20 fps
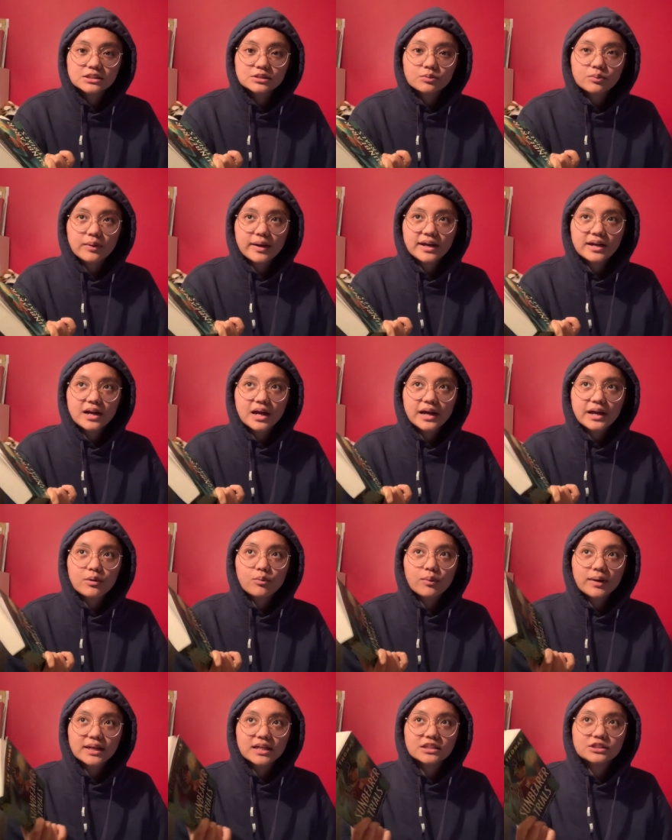when I
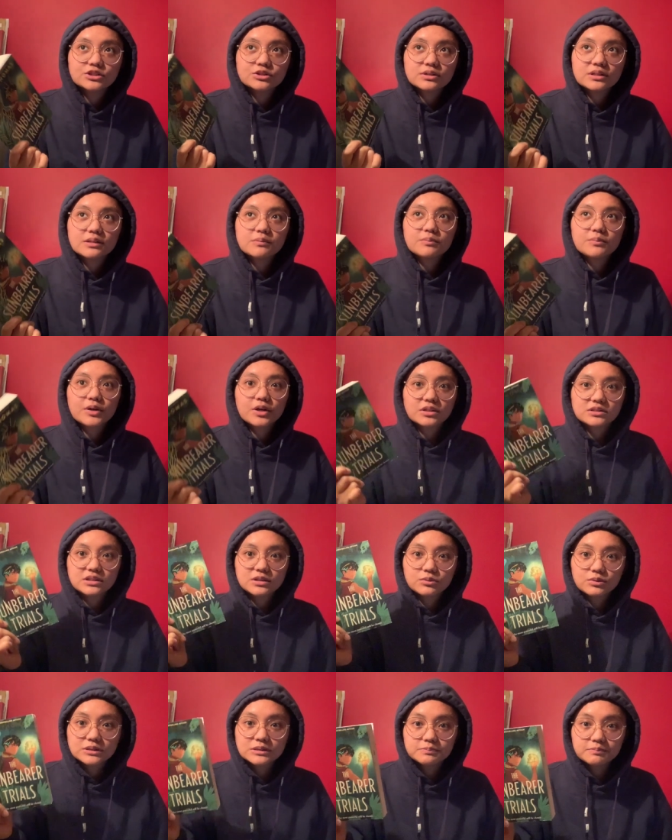went into it because it
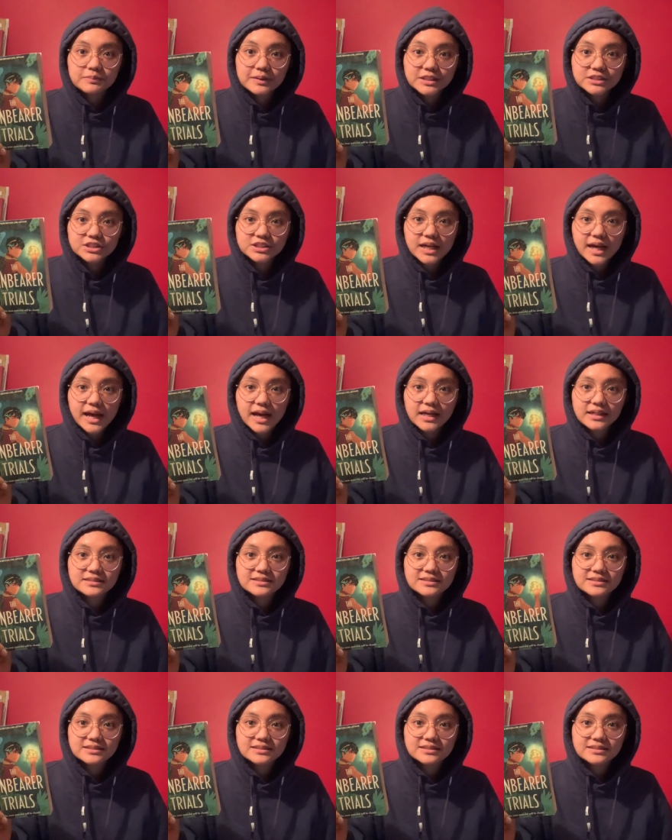was pitched as